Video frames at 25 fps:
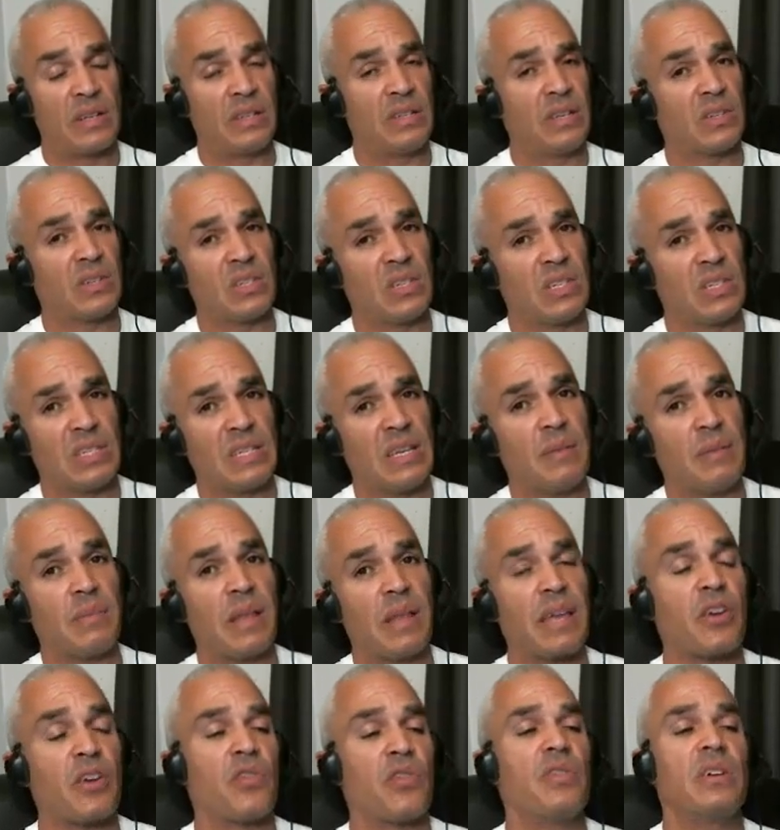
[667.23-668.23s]
It doesn't seem
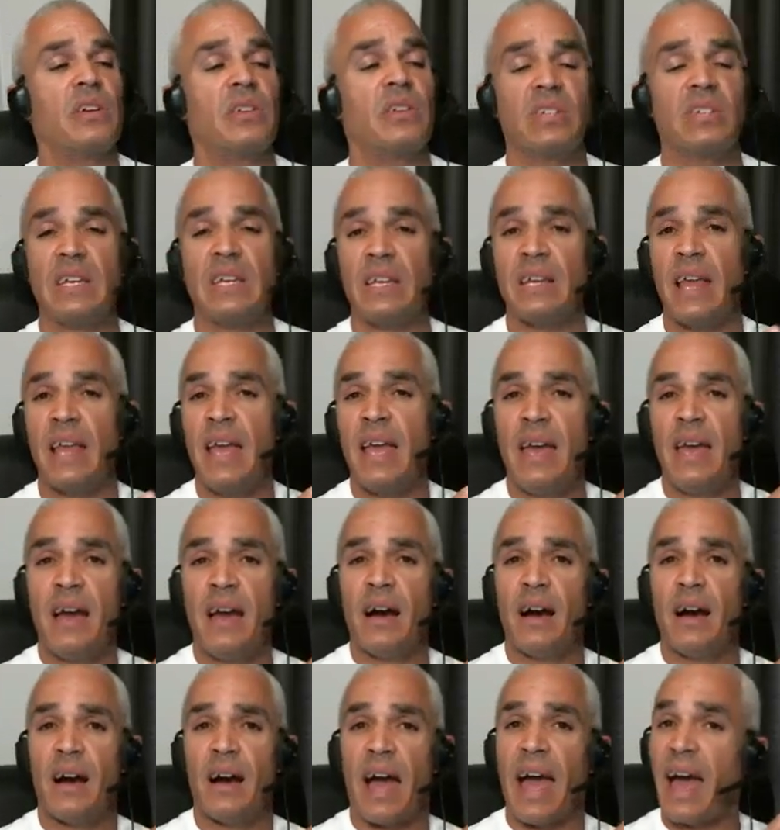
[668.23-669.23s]
like creatine
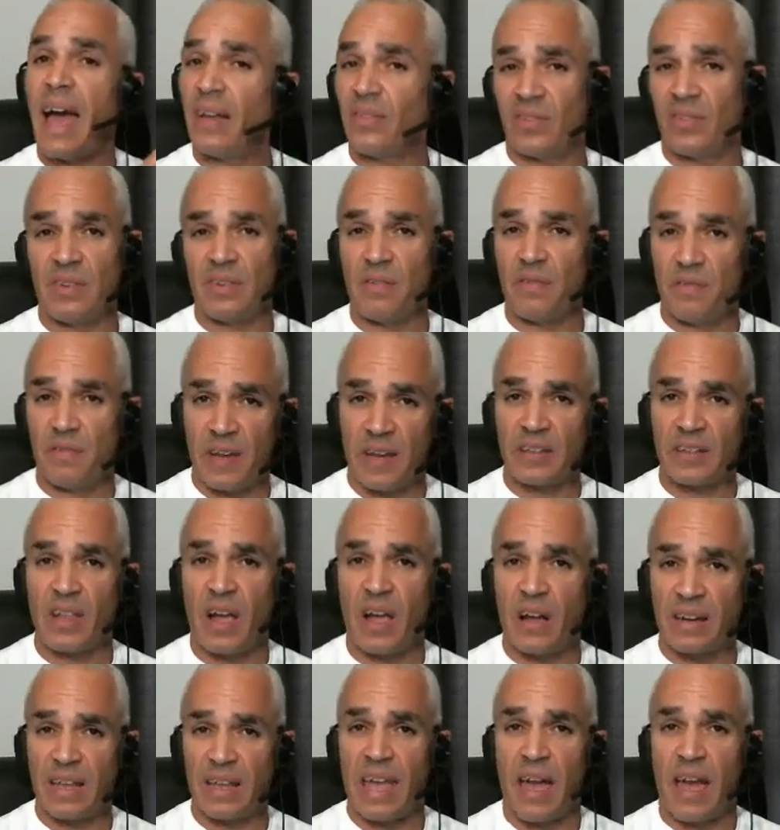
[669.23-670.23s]
has an effect
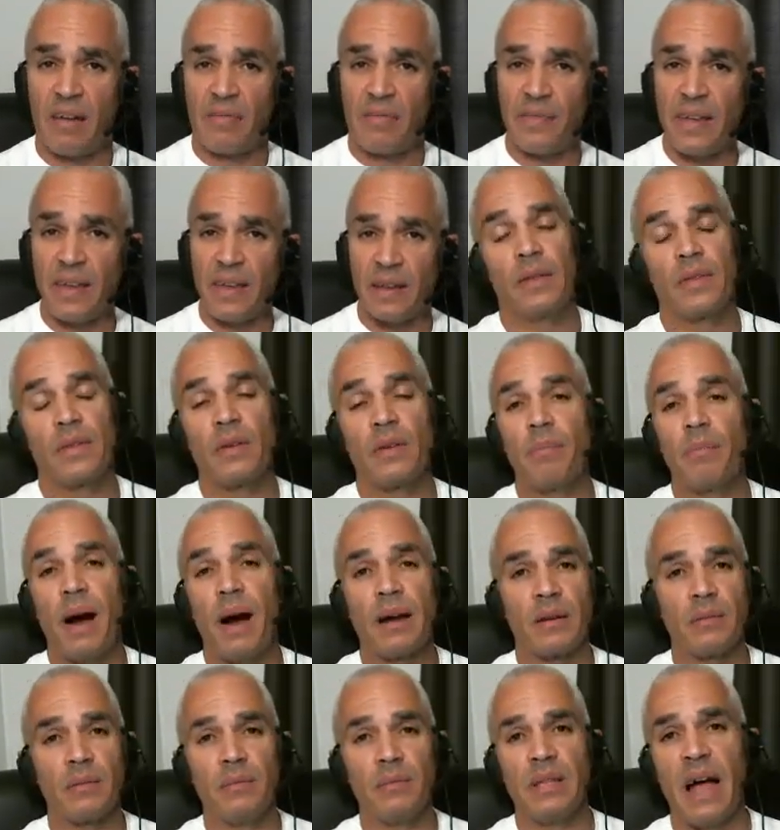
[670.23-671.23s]
on caffeine. The
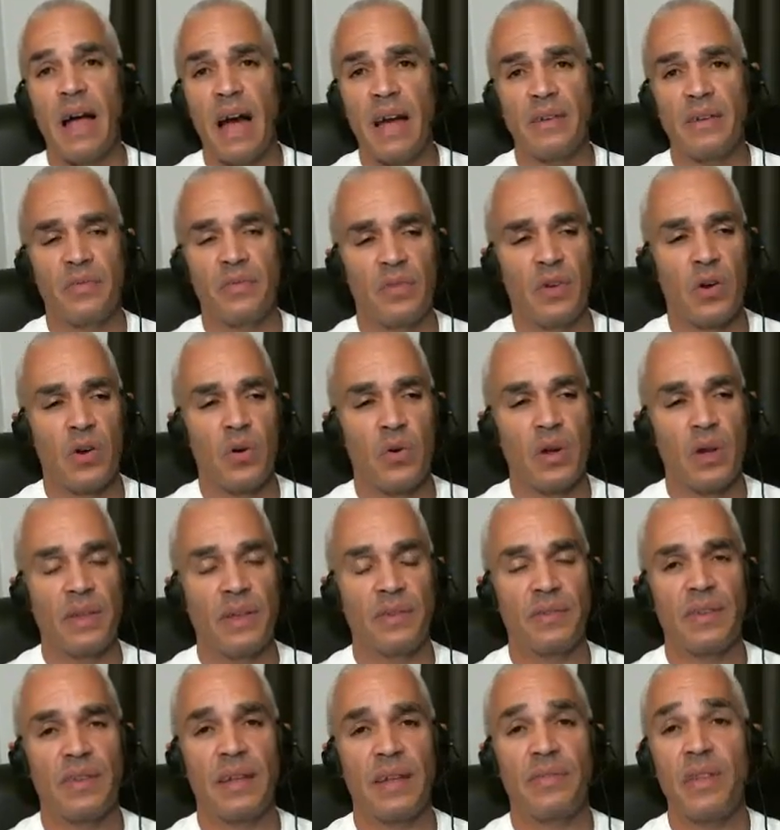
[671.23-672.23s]
bottom line, though,
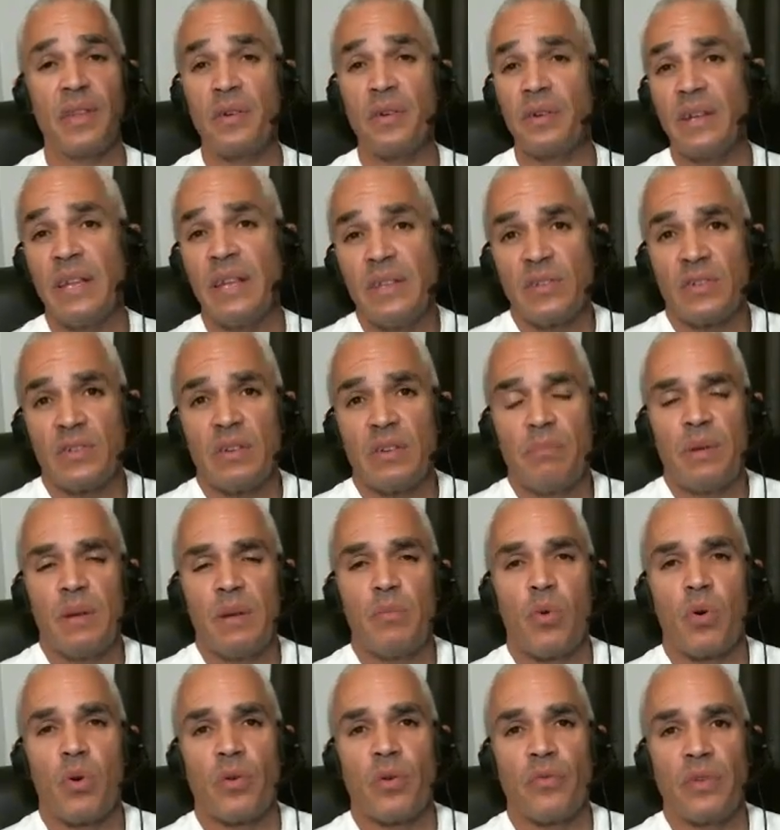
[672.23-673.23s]
is that there needs to be
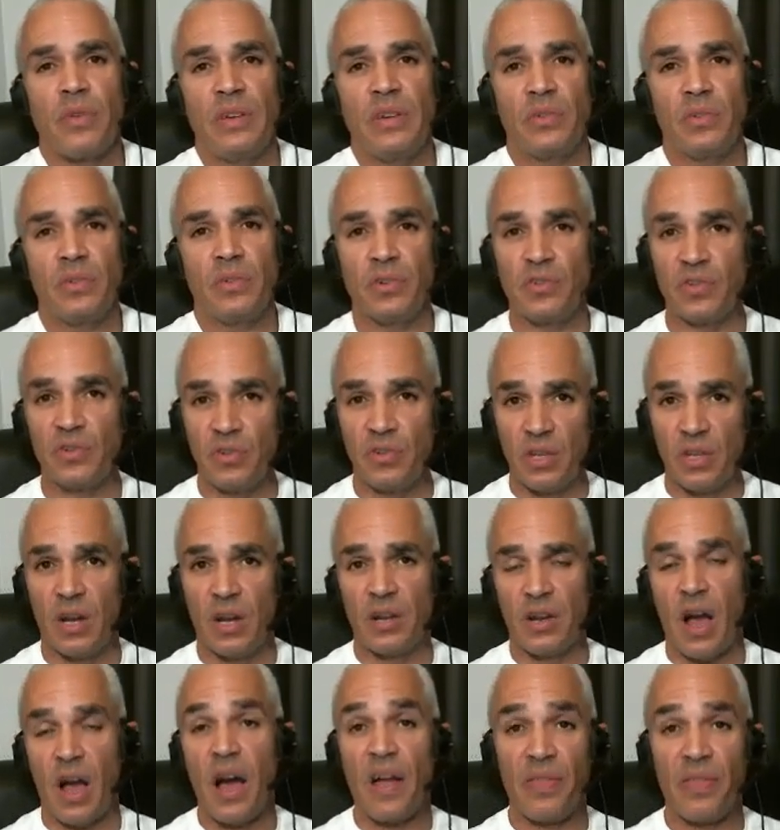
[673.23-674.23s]
more research
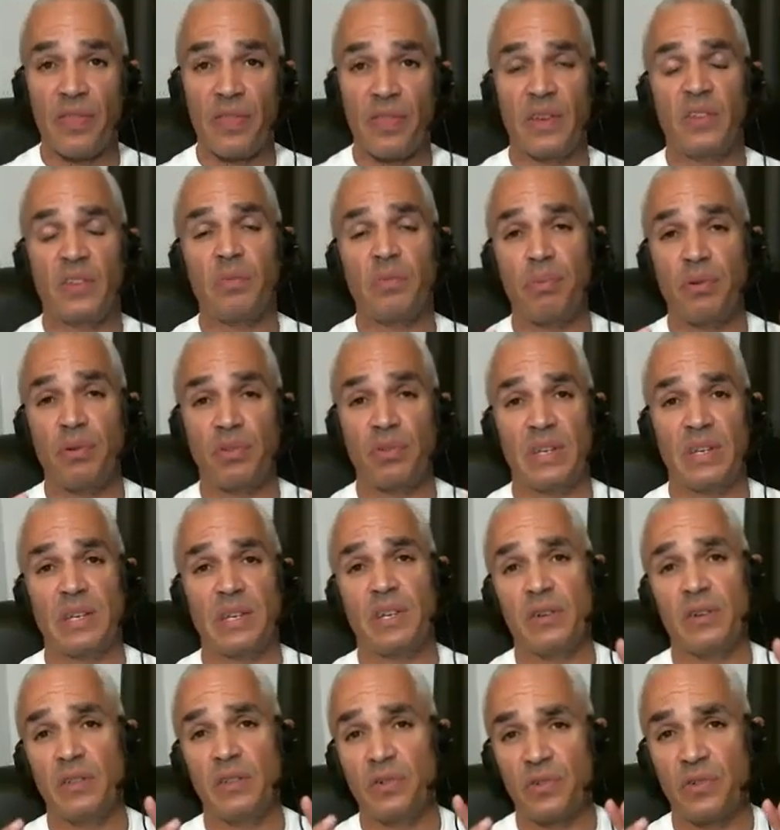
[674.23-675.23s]
done on this
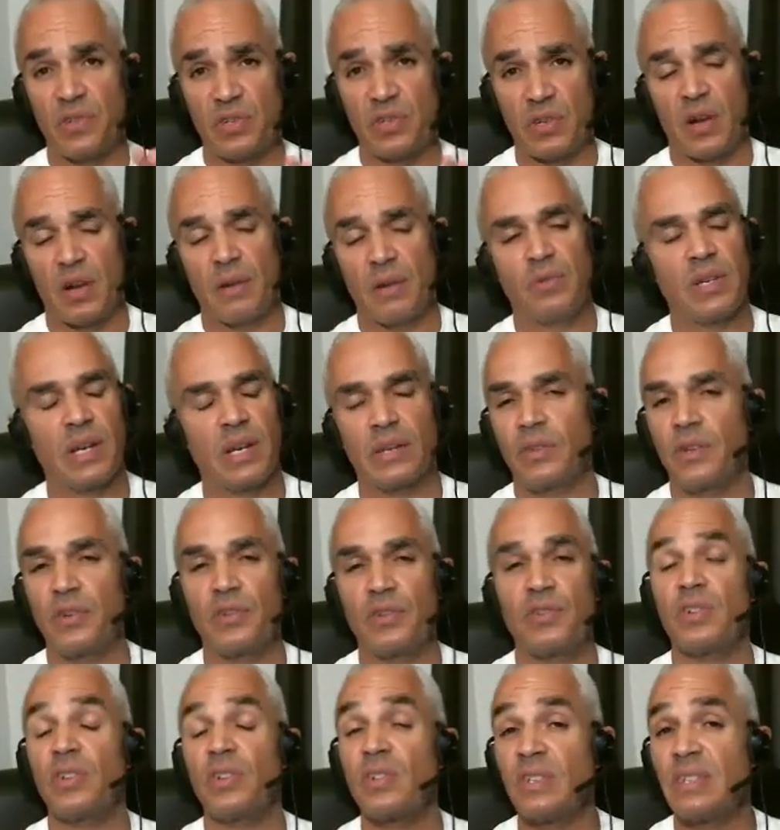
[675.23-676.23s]
particular subject.
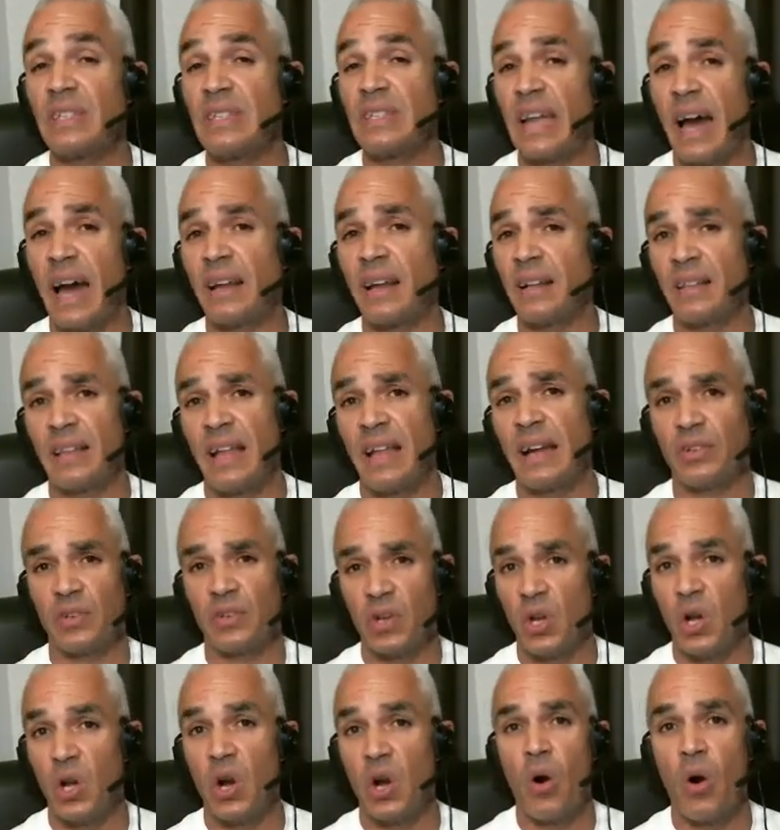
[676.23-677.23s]
There's just not a lot
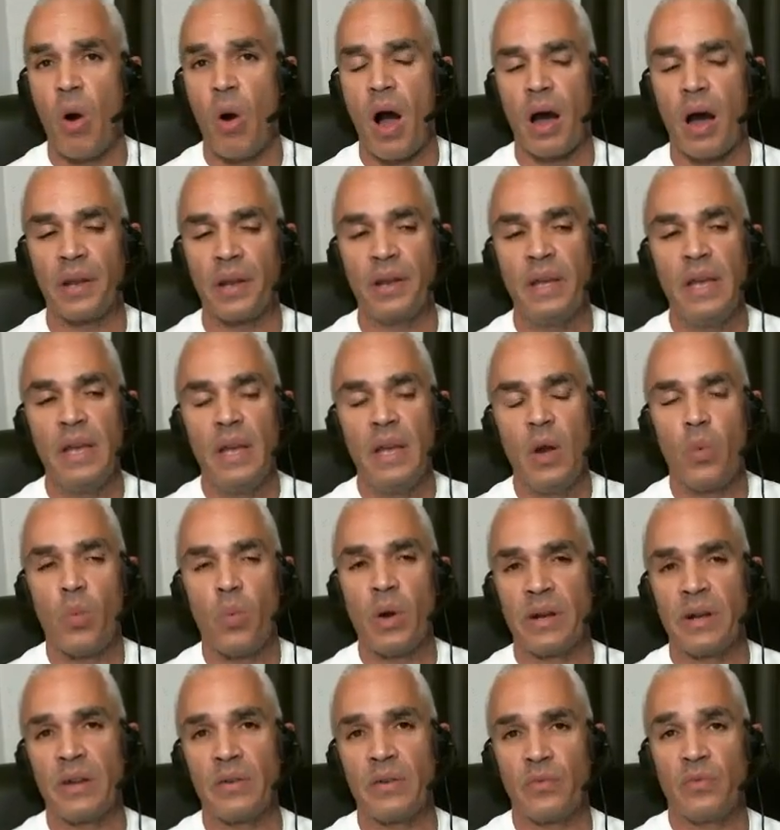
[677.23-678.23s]
to go on
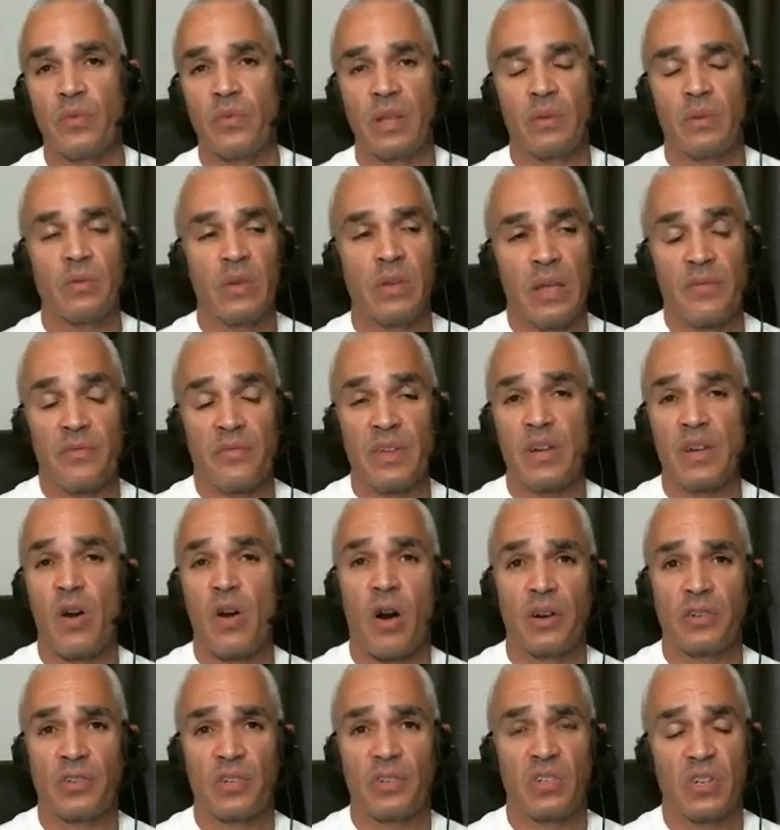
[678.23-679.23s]
when in
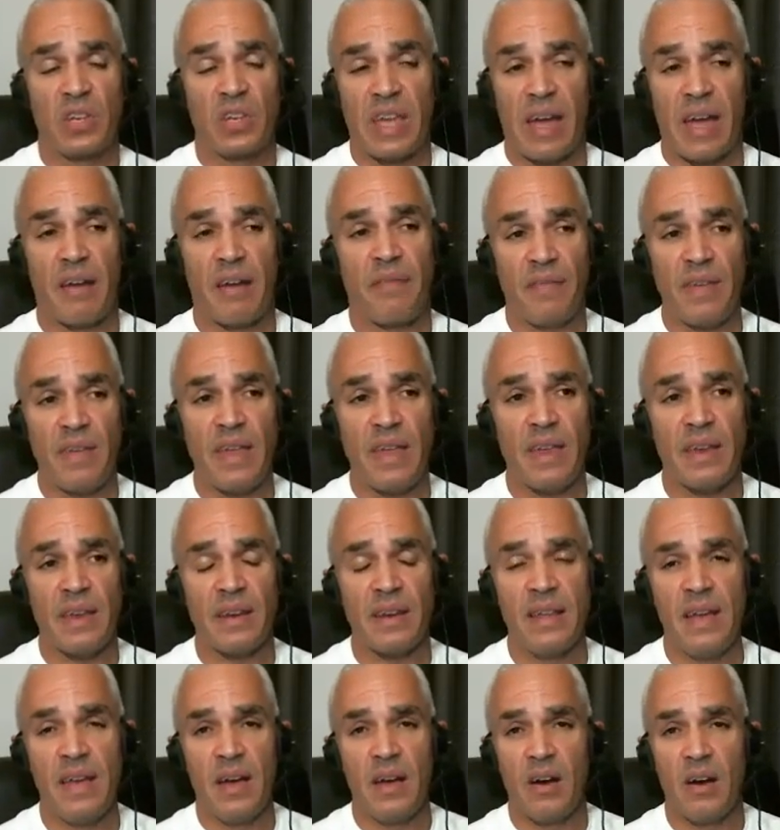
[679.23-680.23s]
regards to
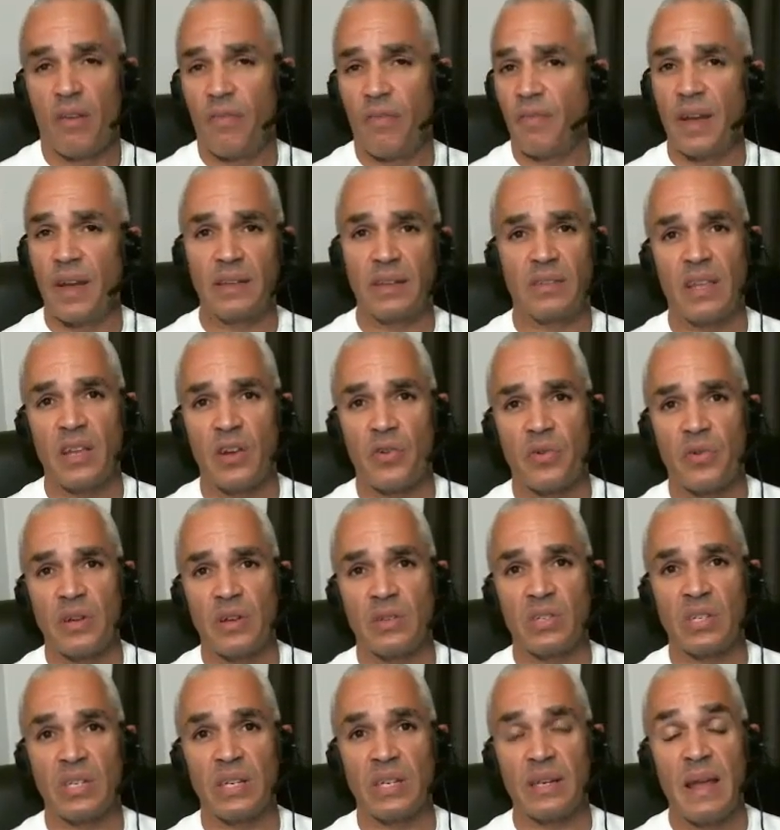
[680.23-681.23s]
caffeine affecting
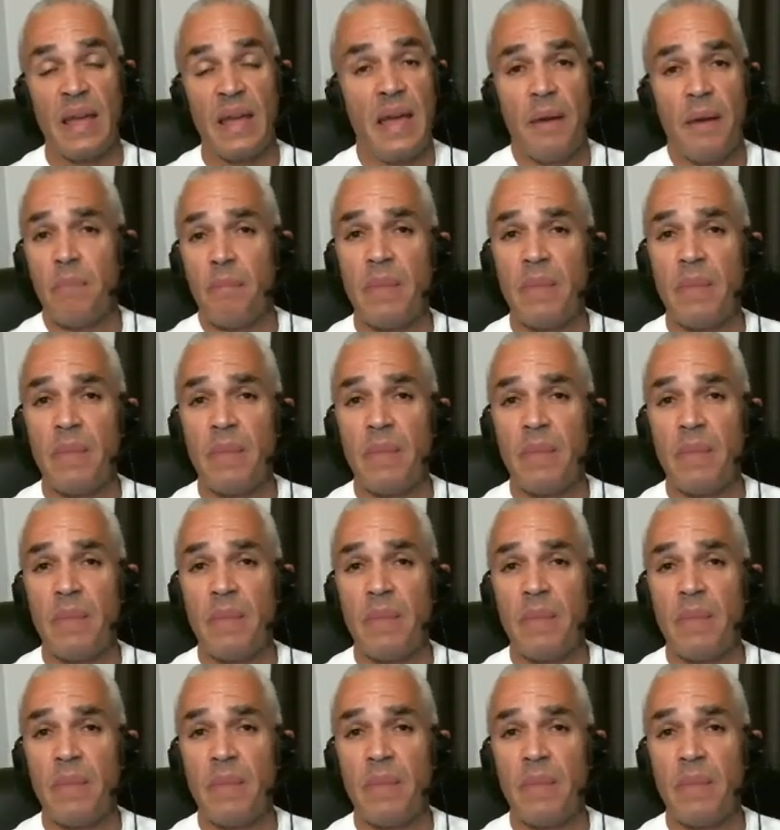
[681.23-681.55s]
creatine.